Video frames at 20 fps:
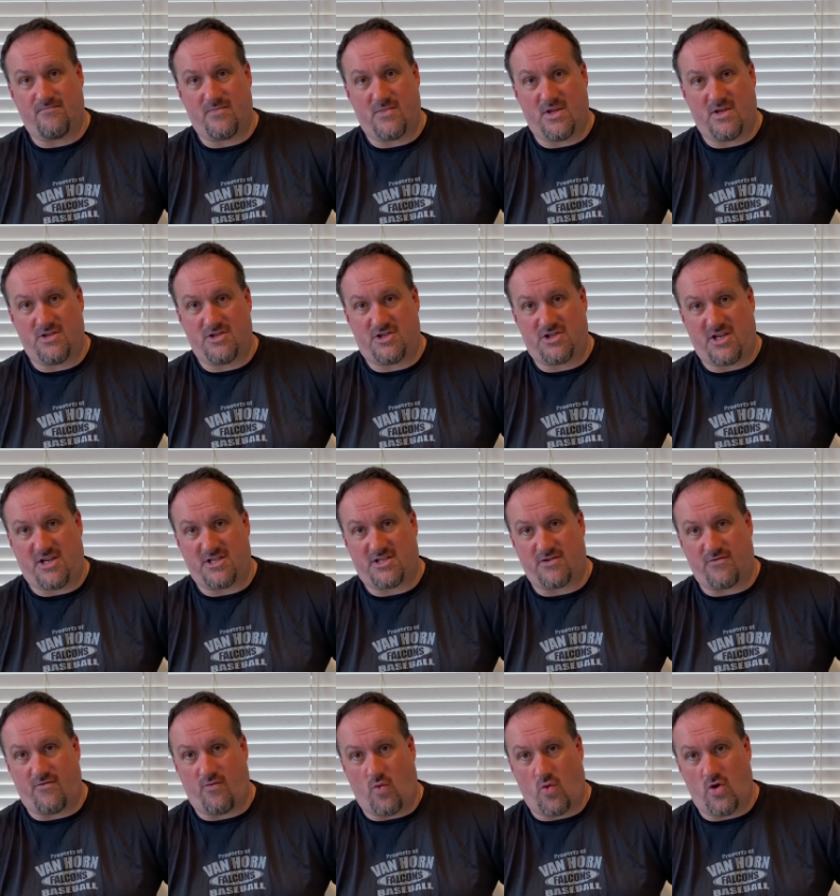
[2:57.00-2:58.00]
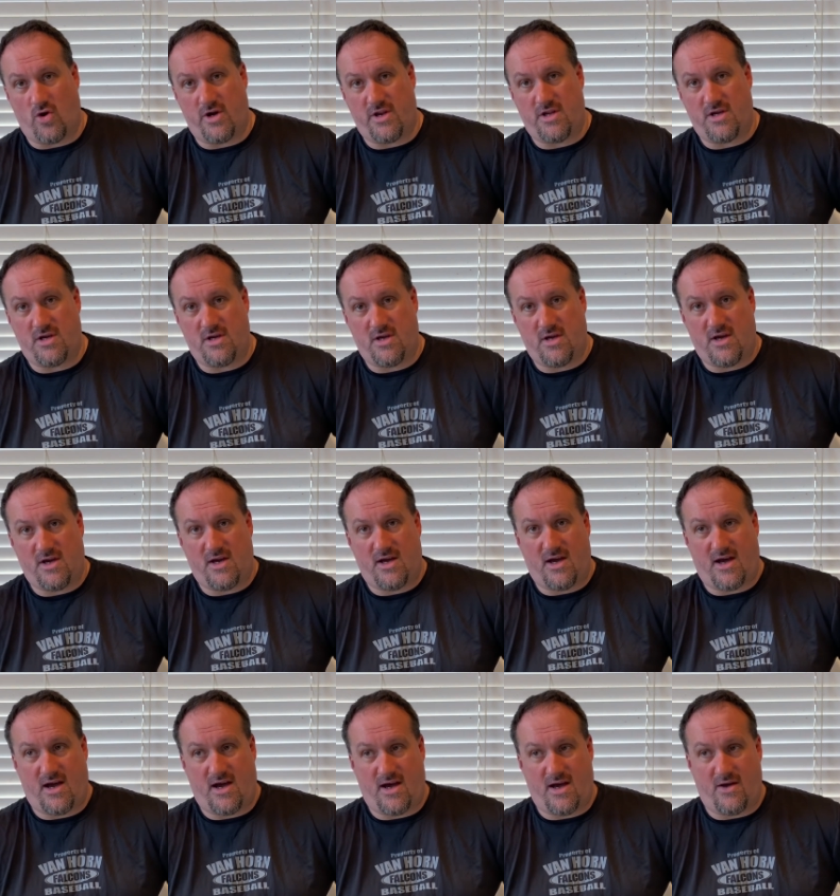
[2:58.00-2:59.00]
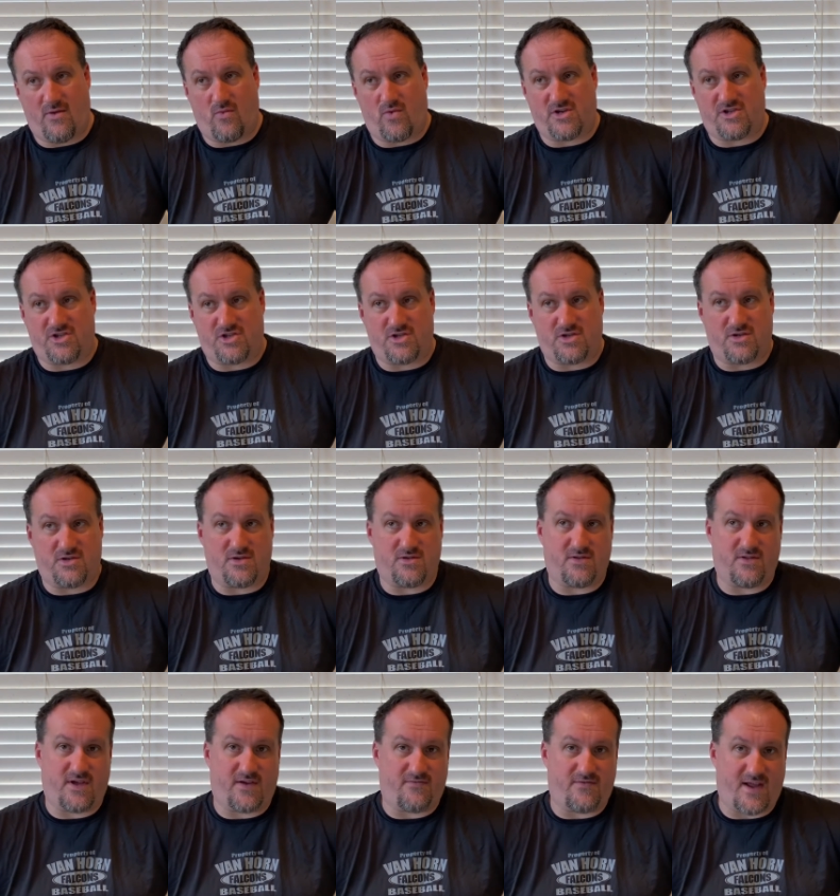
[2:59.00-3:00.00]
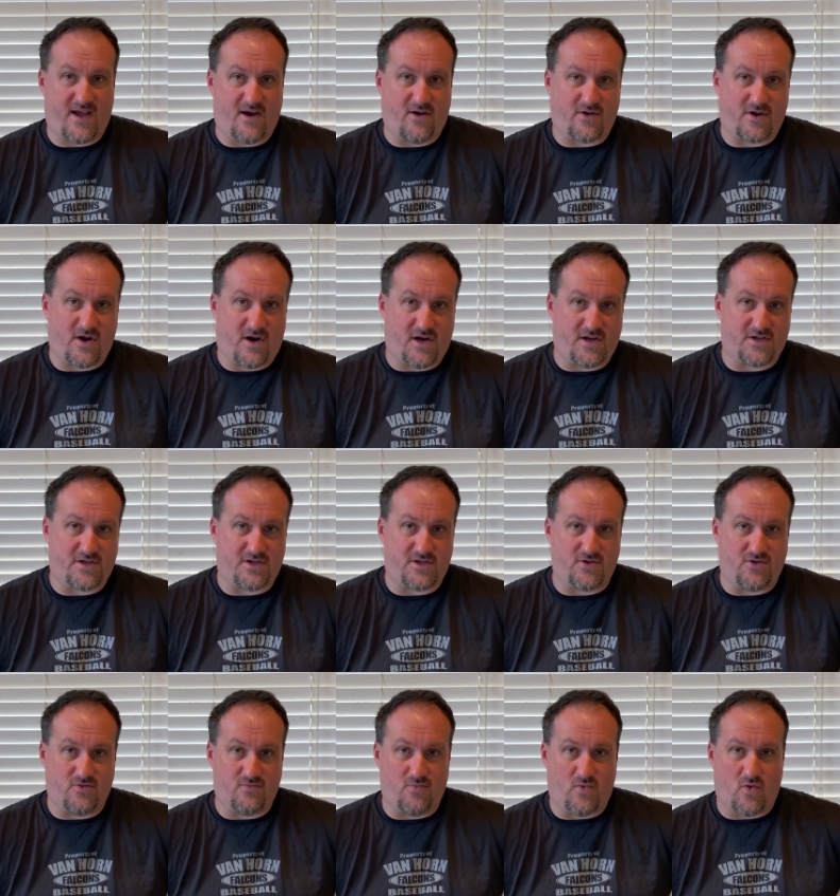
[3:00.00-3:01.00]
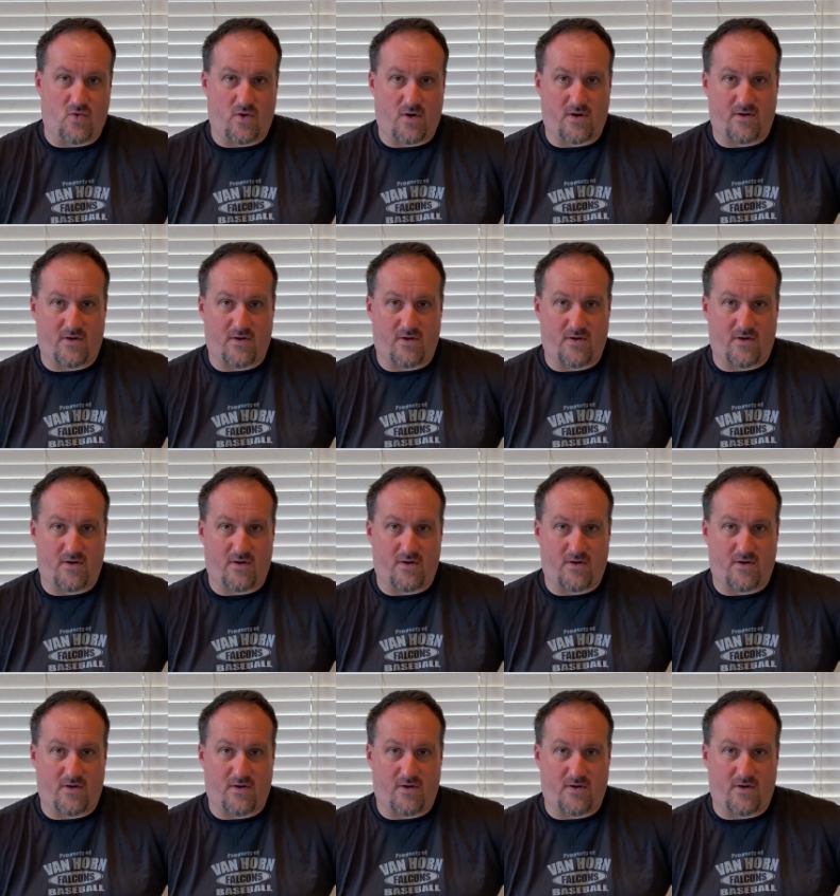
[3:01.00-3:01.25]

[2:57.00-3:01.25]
sheets of wood, which they've now gone to more